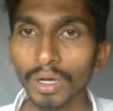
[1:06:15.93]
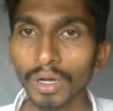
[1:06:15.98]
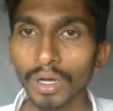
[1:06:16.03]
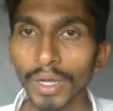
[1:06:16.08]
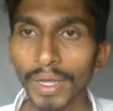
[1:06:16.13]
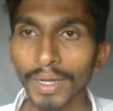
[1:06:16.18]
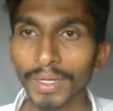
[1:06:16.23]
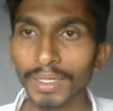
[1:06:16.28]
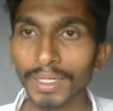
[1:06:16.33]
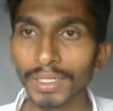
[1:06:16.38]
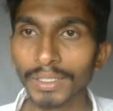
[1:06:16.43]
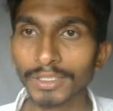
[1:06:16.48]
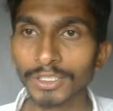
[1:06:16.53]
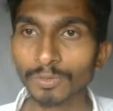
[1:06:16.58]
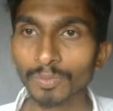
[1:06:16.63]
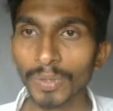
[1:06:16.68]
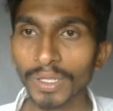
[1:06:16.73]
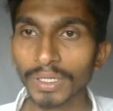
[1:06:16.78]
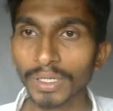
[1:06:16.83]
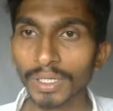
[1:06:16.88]
handle
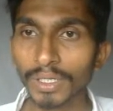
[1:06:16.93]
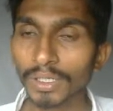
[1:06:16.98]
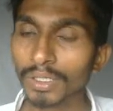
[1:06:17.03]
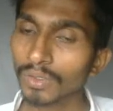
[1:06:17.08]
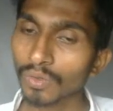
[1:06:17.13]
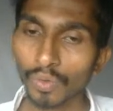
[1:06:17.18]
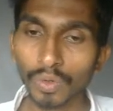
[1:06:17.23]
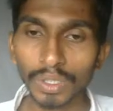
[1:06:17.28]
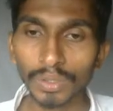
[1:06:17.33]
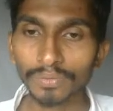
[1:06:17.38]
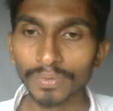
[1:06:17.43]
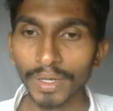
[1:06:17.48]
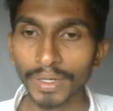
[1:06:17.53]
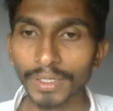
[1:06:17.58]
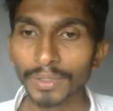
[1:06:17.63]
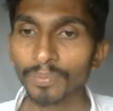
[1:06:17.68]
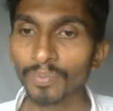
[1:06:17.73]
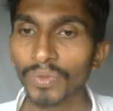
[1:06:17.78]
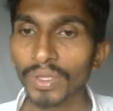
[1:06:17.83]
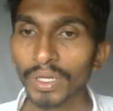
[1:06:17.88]
display click, okay,
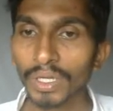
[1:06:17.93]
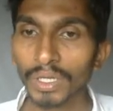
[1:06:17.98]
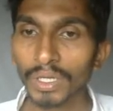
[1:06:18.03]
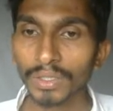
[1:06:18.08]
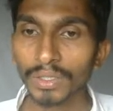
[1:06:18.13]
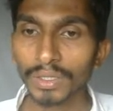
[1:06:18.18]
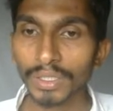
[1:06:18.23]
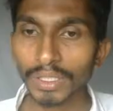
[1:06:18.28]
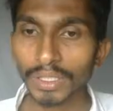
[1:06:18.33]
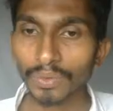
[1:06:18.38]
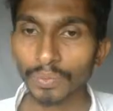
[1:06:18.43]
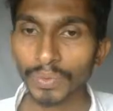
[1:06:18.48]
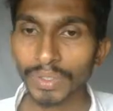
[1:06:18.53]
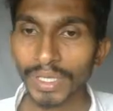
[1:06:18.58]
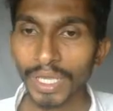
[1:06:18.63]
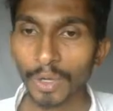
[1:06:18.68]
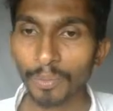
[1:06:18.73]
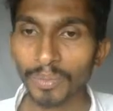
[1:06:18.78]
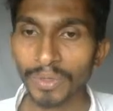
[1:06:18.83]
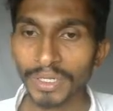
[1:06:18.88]
fine. Then we
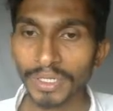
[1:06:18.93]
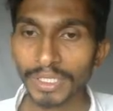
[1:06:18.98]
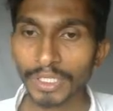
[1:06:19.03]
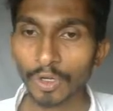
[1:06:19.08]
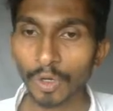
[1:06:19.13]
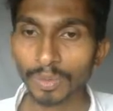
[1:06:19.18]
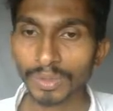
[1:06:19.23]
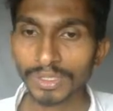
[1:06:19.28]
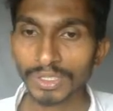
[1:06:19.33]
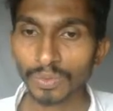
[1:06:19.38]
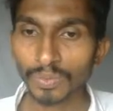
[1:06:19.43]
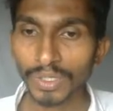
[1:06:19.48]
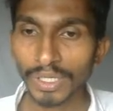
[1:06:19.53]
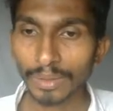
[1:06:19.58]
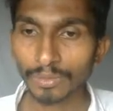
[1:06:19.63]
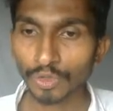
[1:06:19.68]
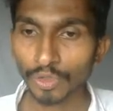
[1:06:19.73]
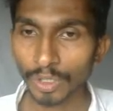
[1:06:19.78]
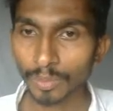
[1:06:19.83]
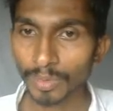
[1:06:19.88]
have meeting options, we have
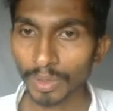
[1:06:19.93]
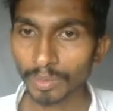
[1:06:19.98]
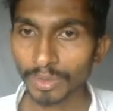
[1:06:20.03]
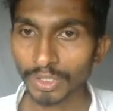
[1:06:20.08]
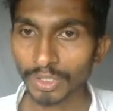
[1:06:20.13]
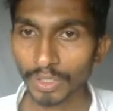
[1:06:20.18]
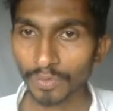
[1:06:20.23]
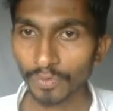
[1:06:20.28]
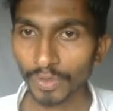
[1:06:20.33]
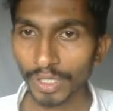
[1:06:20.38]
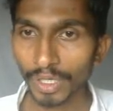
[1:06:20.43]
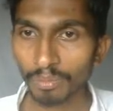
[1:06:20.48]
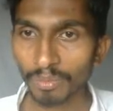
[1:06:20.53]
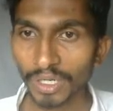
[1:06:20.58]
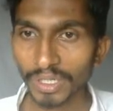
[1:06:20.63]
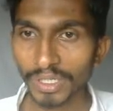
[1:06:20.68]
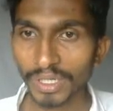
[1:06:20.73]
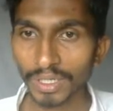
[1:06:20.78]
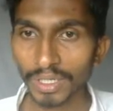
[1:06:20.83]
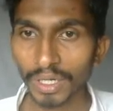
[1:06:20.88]
join permission, we have
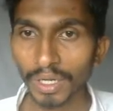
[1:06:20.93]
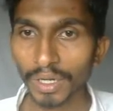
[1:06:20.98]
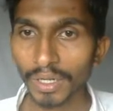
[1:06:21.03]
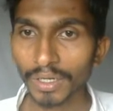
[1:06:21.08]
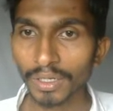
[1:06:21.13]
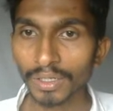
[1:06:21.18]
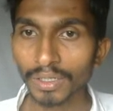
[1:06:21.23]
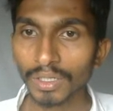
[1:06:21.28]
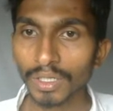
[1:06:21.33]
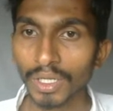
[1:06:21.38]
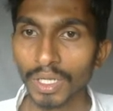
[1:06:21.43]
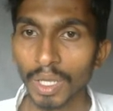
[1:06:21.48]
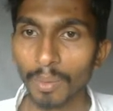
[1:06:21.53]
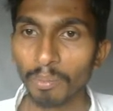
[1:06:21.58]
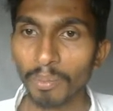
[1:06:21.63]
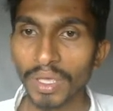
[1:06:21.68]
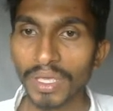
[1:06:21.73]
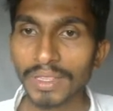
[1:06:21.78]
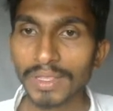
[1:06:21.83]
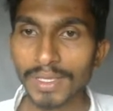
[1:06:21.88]
media container.
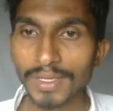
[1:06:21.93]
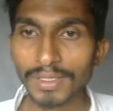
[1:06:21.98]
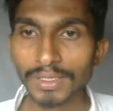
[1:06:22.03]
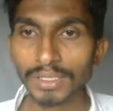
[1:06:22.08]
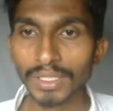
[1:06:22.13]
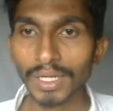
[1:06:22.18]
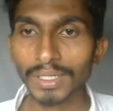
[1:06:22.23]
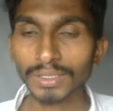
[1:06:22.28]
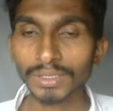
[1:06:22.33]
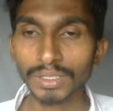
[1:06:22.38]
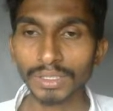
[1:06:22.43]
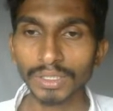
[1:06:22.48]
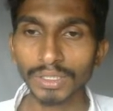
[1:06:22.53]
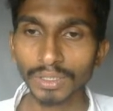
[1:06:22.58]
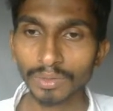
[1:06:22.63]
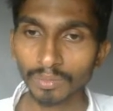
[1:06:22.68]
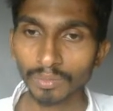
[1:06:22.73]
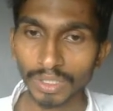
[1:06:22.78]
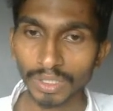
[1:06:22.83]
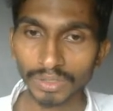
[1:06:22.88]
Main thing starts here
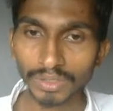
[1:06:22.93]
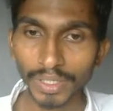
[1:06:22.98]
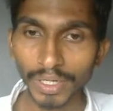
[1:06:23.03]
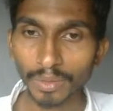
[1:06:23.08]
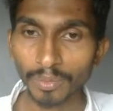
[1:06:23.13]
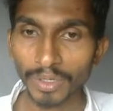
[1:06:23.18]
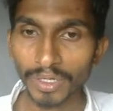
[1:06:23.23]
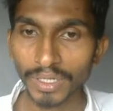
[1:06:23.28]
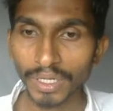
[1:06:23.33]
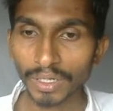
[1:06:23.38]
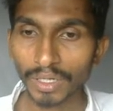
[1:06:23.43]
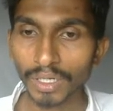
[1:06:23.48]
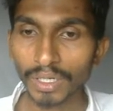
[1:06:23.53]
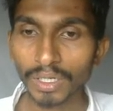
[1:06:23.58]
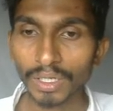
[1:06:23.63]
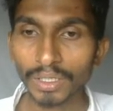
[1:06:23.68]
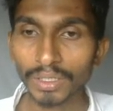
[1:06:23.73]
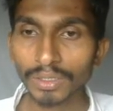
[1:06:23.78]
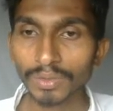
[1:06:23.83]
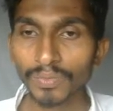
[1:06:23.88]
inside media container.